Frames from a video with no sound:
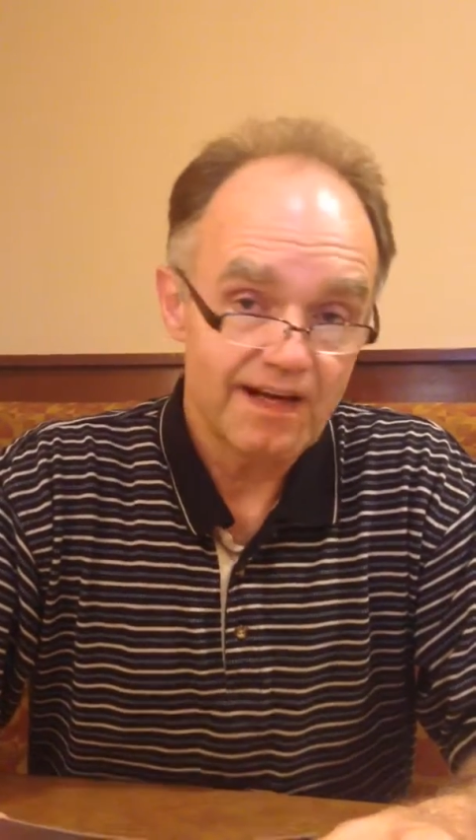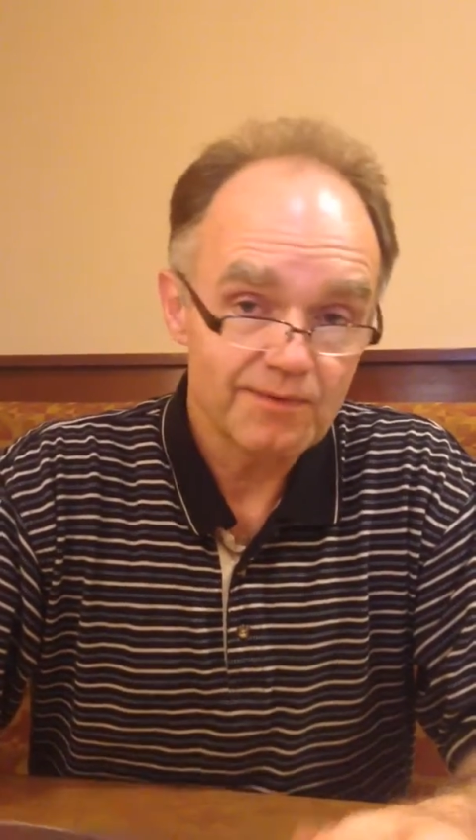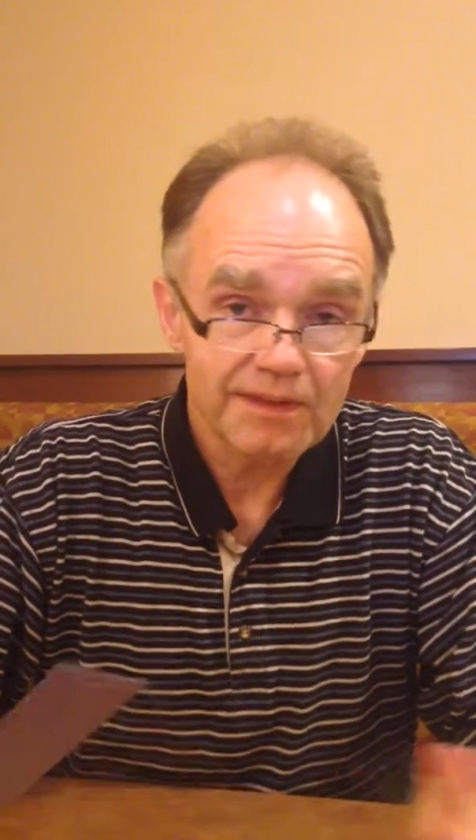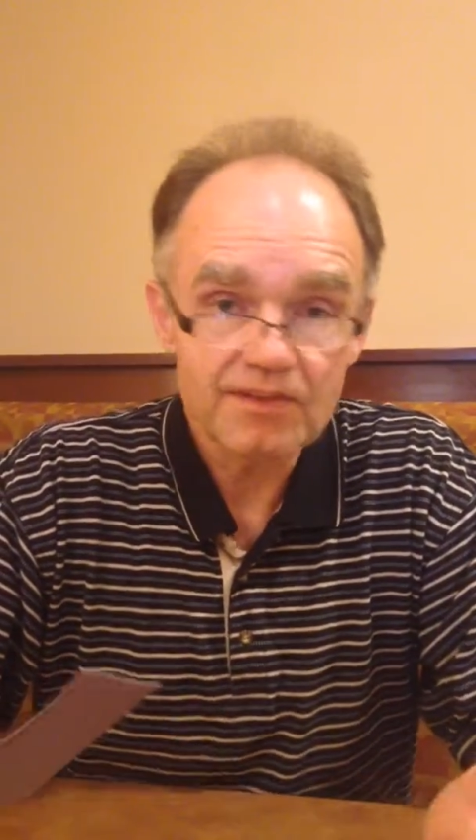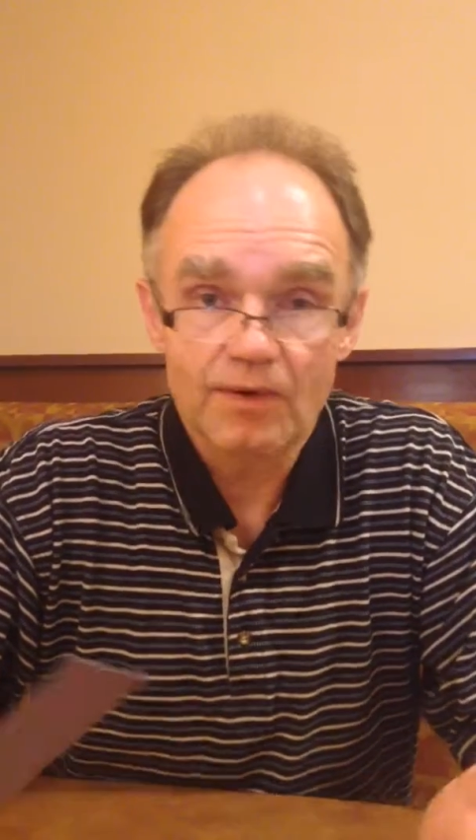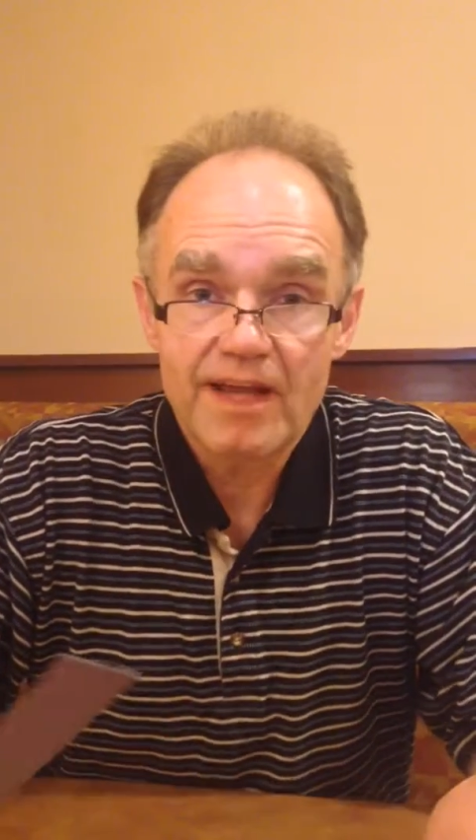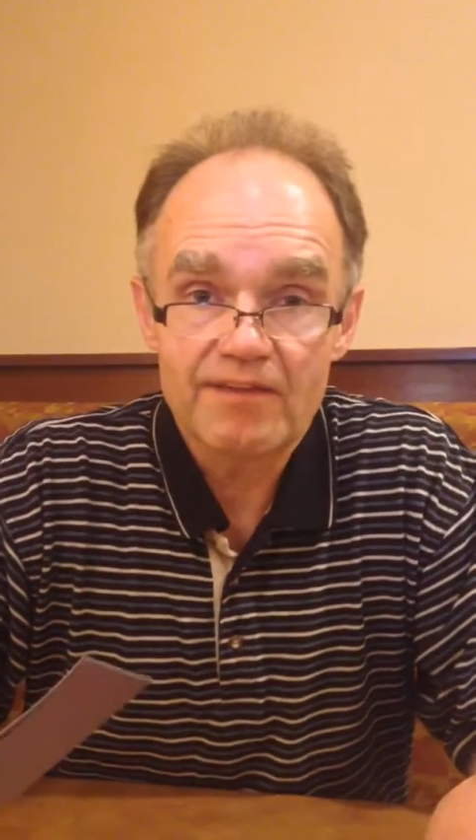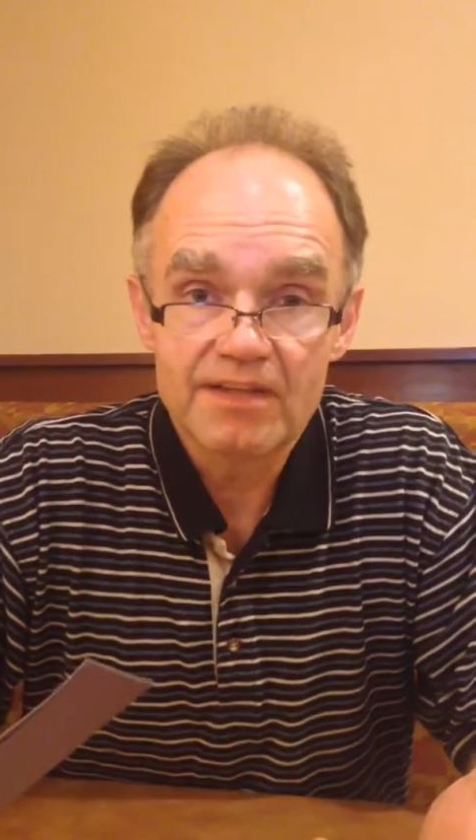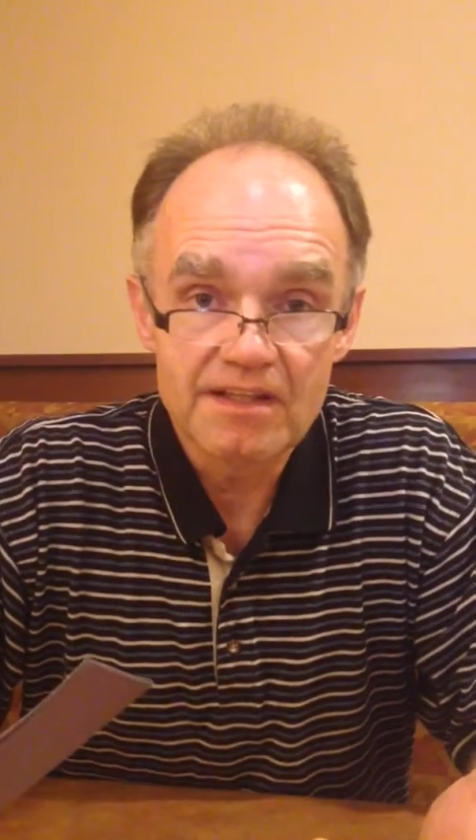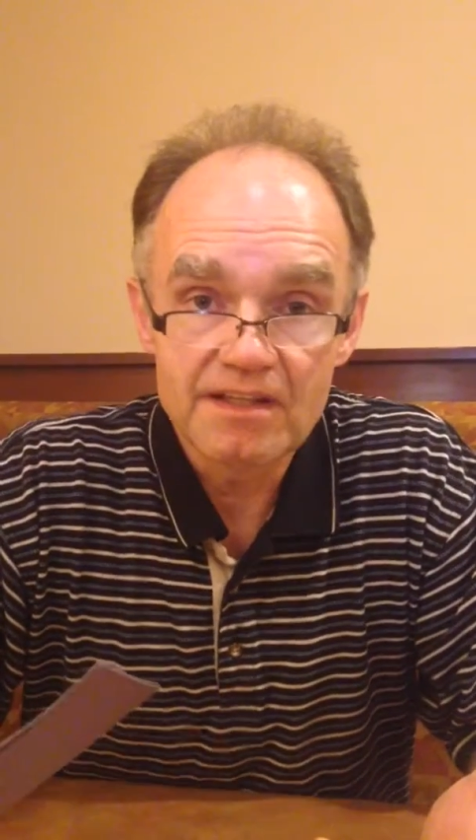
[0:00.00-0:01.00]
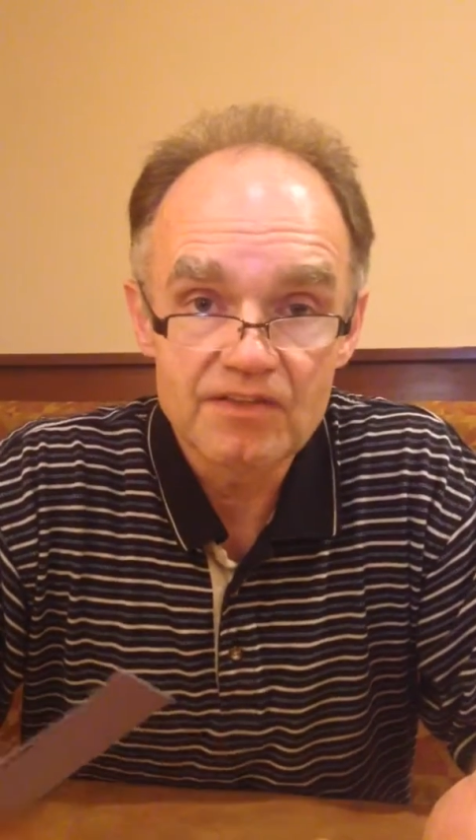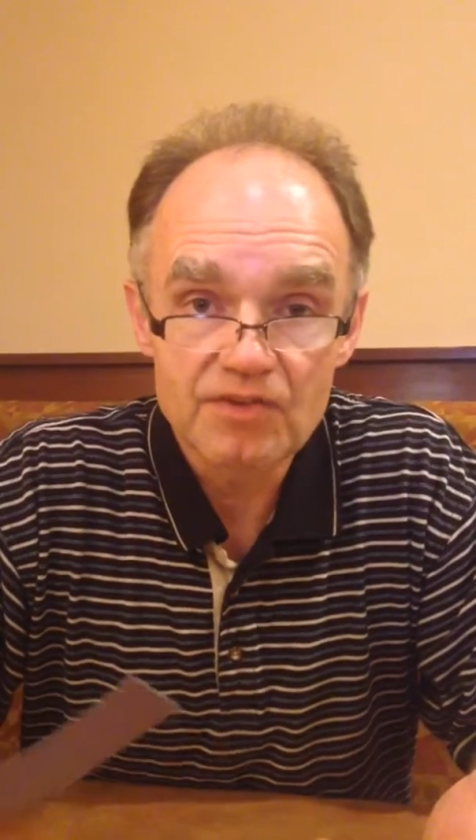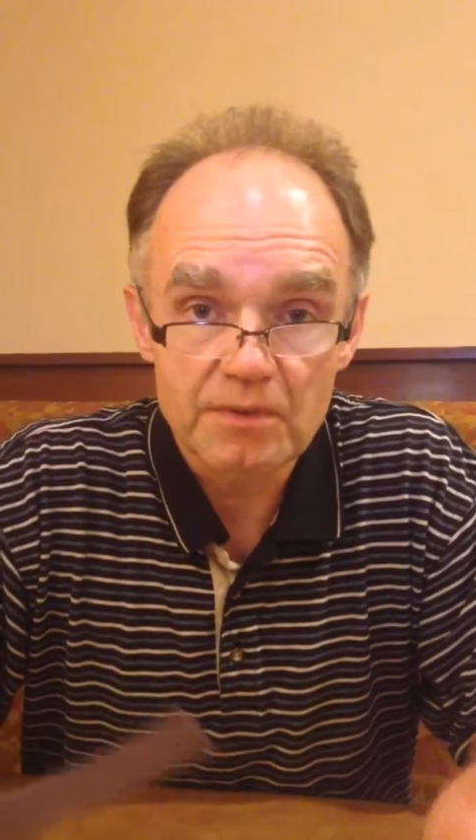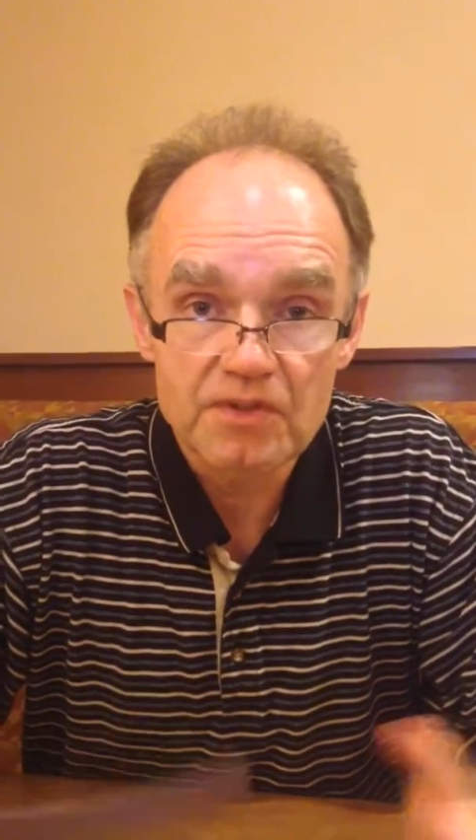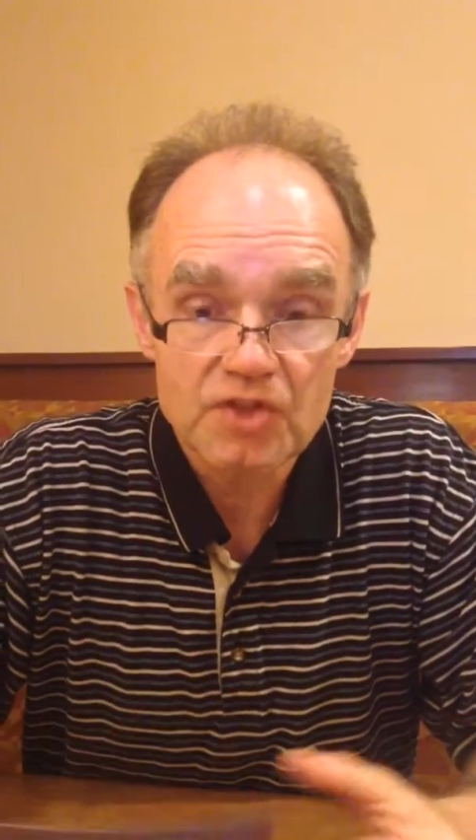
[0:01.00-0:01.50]
I really don't have any need
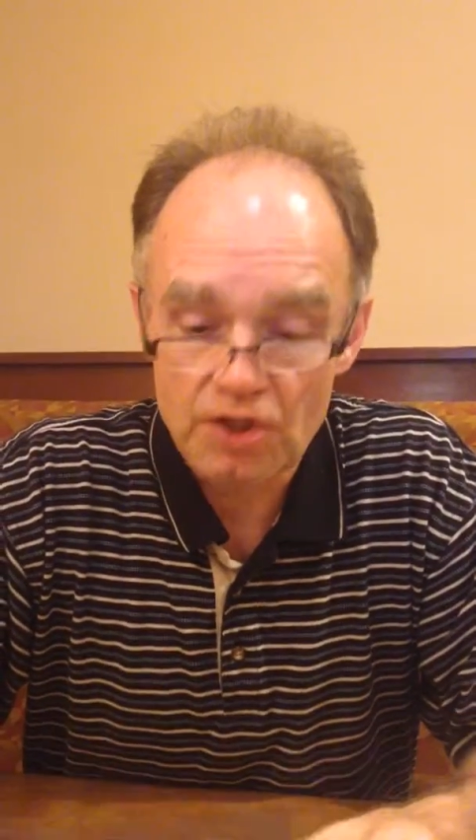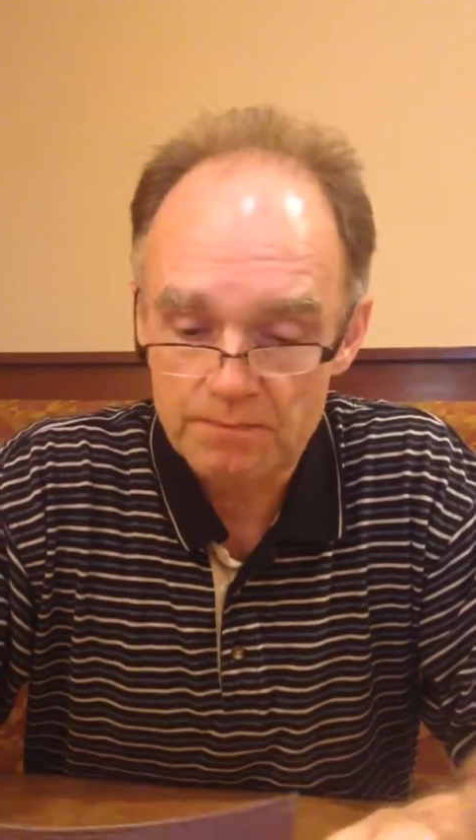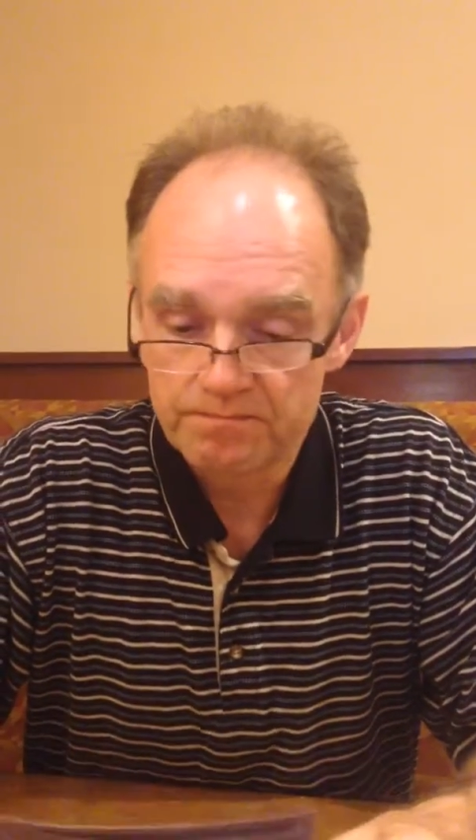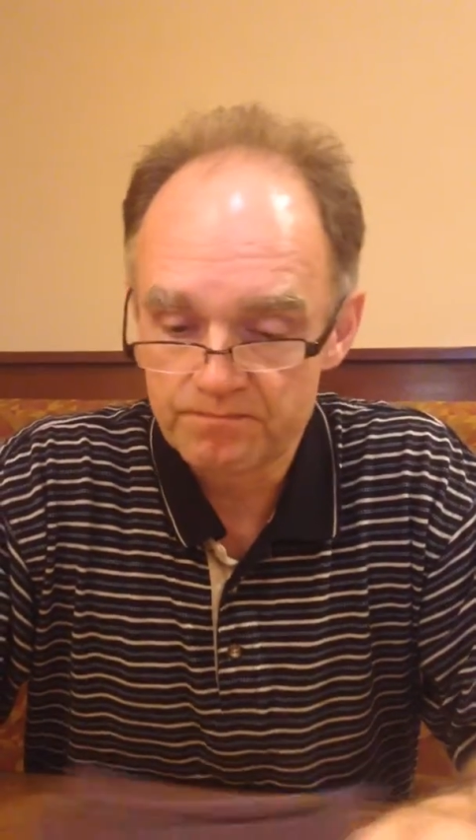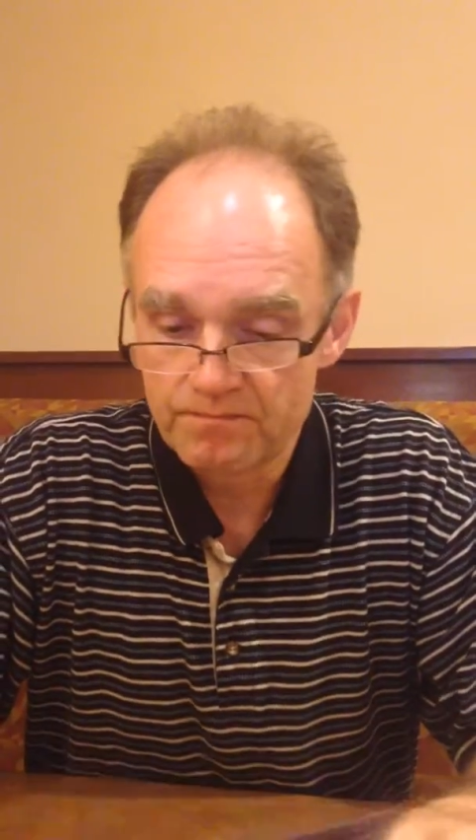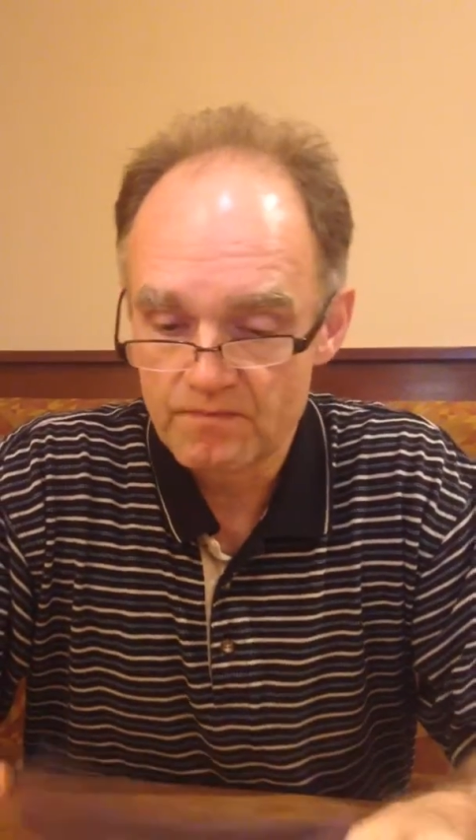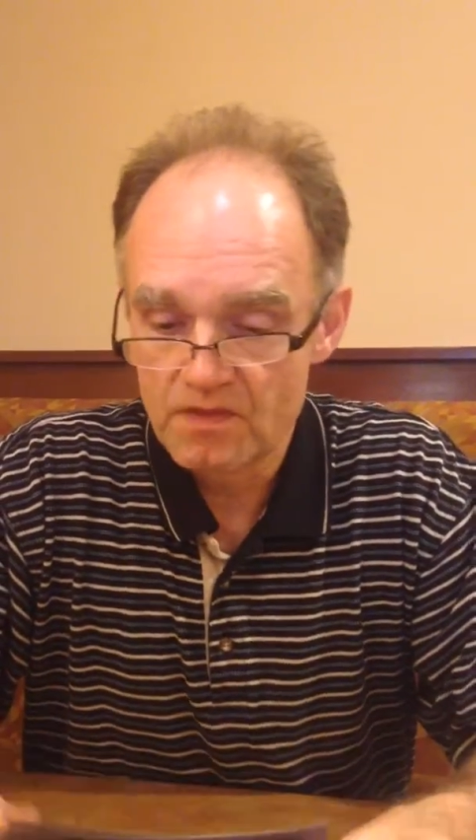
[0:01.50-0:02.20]
to return it.